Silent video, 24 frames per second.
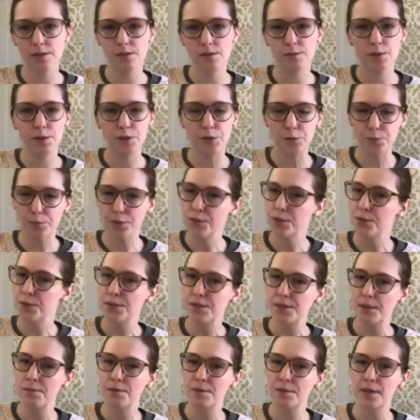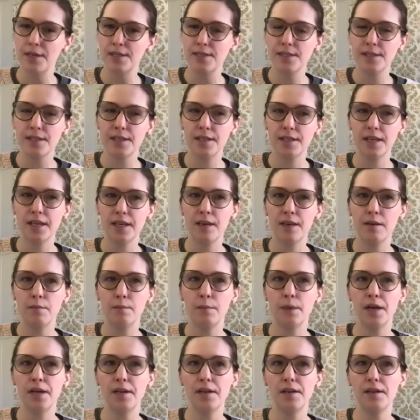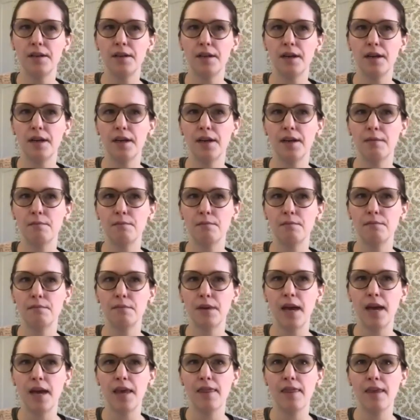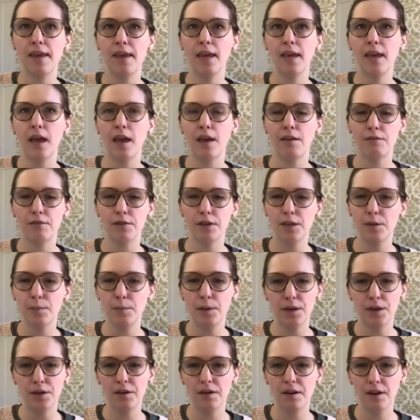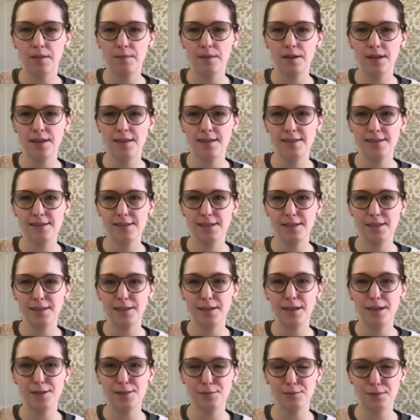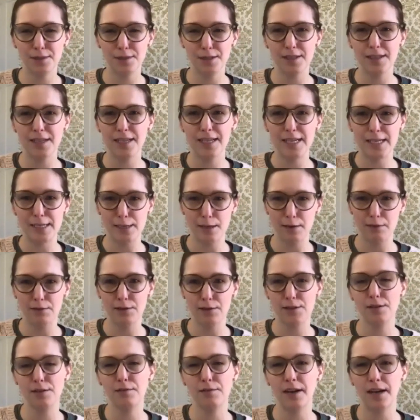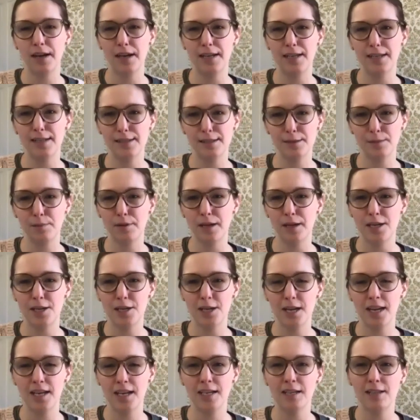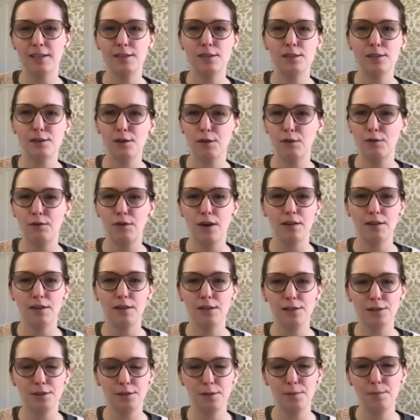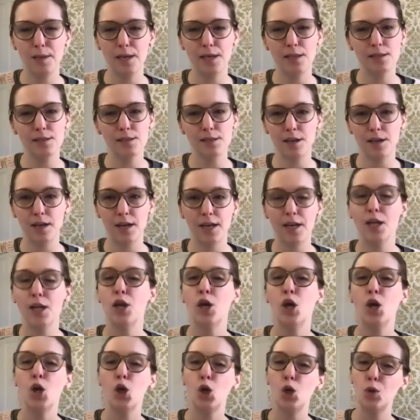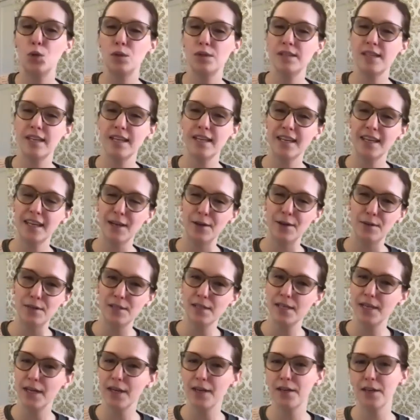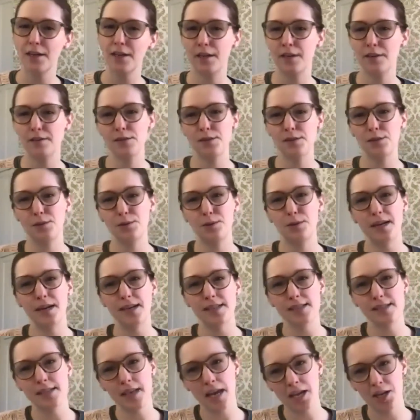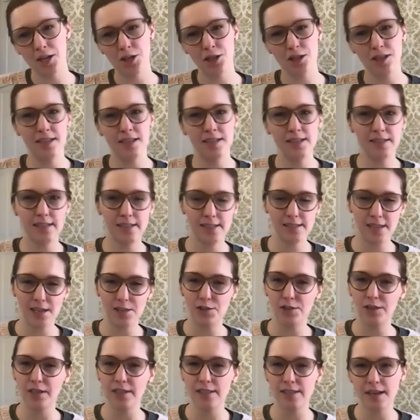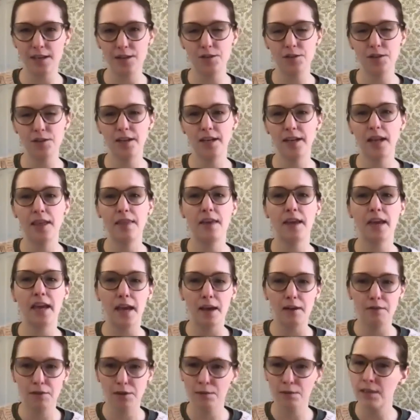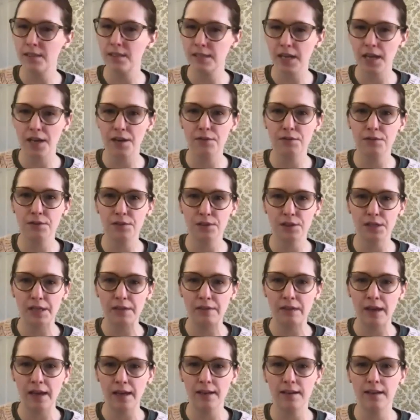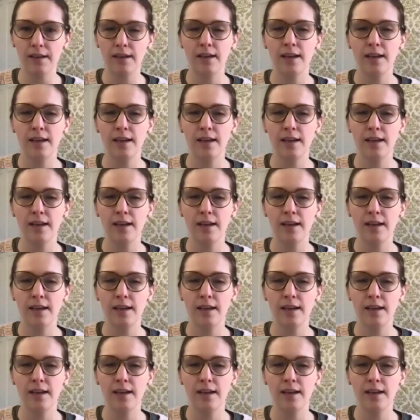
We do produce some domestically, but I think every apparel company this year has really diversified its supply chain. It's so volatile based on who is getting hit with tariffs, who has sanctions, et cetera, et cetera. And I think everyone's kind of learning that.